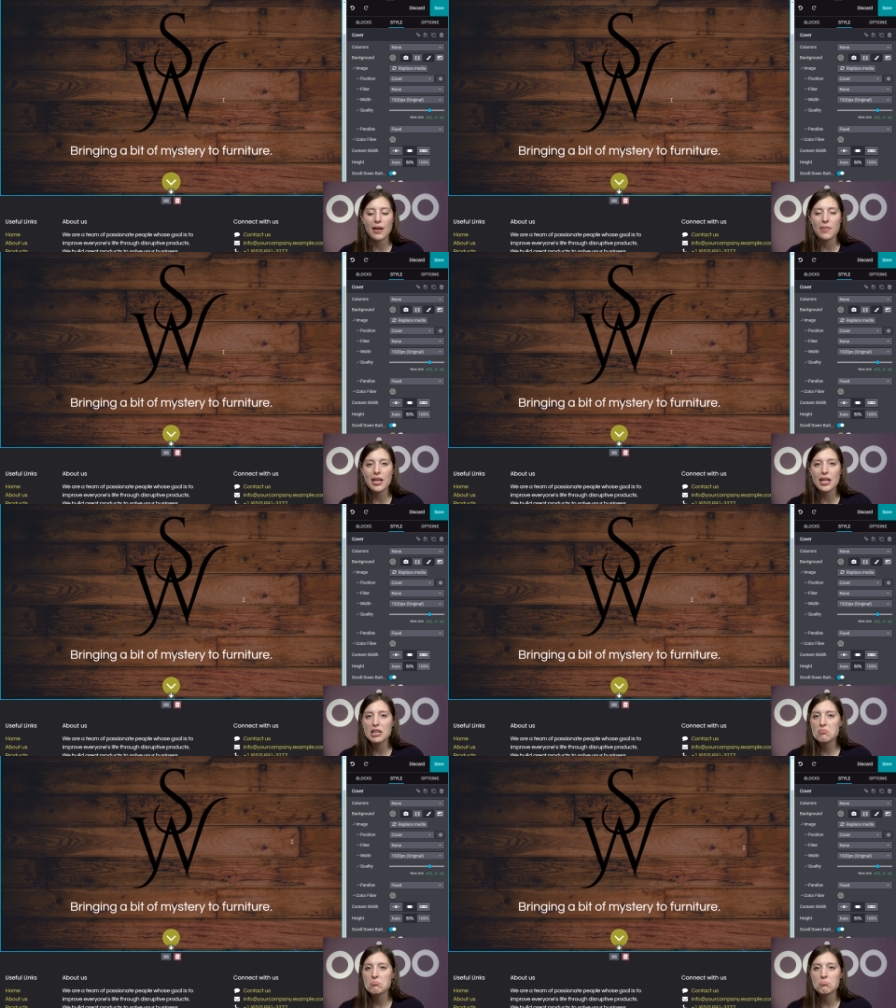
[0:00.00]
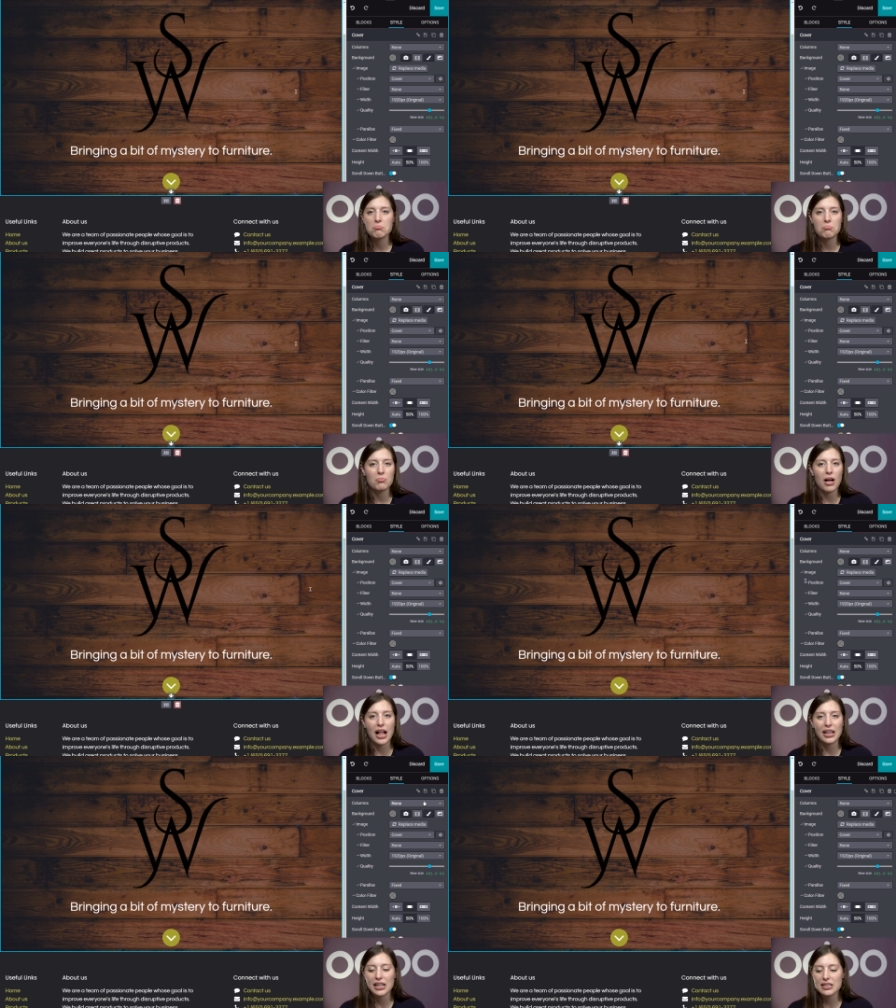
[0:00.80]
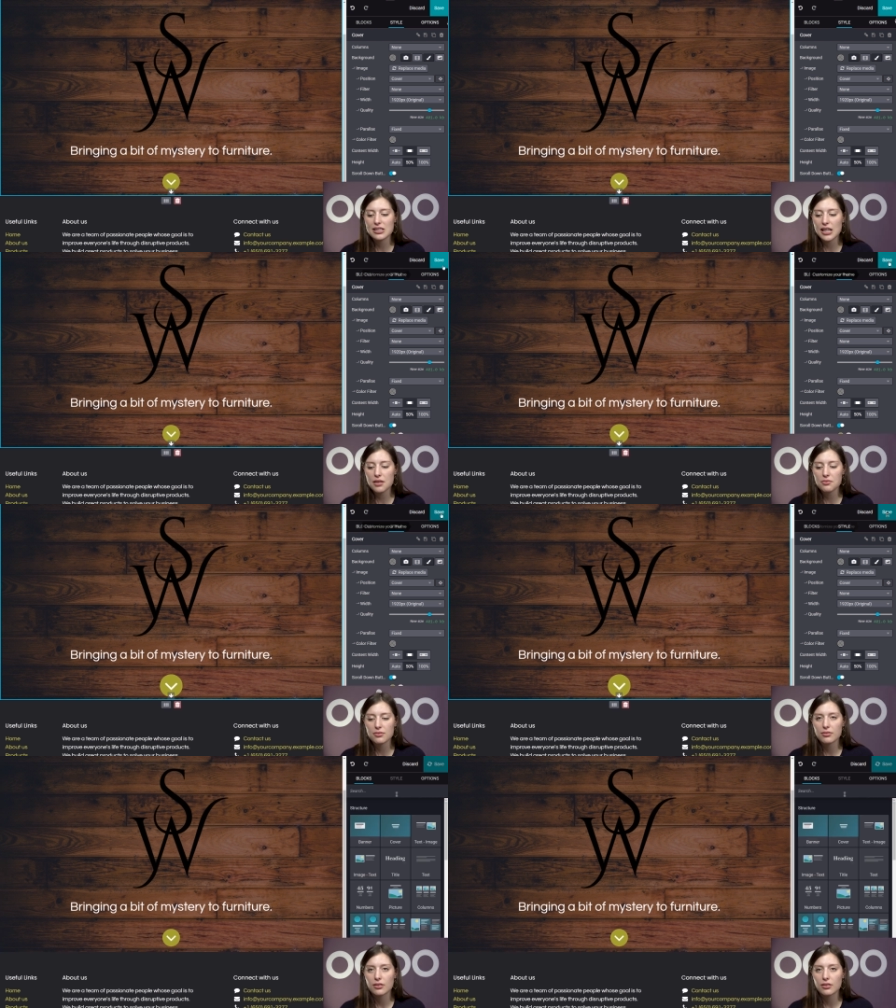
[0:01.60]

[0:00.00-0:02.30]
and then I'll hit save